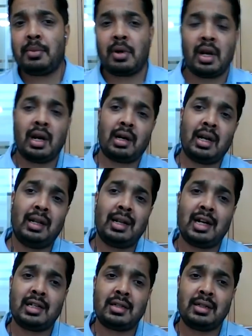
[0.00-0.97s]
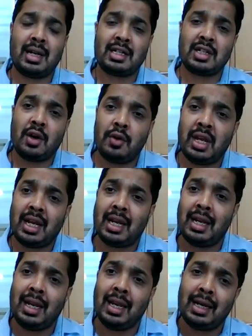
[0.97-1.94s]
product, and that's how he can
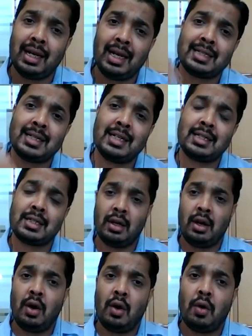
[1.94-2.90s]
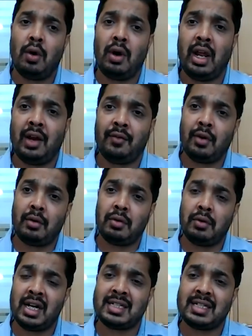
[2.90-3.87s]
increase his holding to,
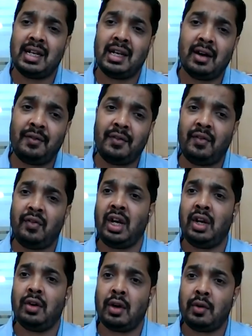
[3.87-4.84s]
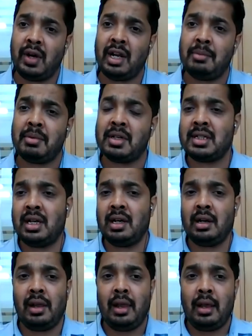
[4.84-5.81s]
let's say, a 15 or a 20%
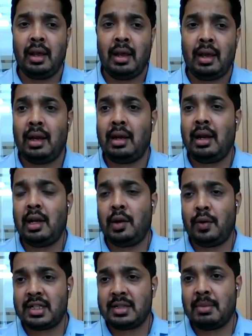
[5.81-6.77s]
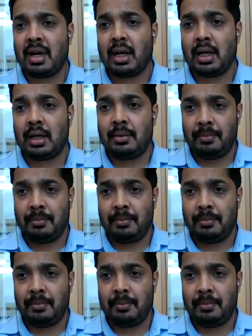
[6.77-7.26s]
in US market.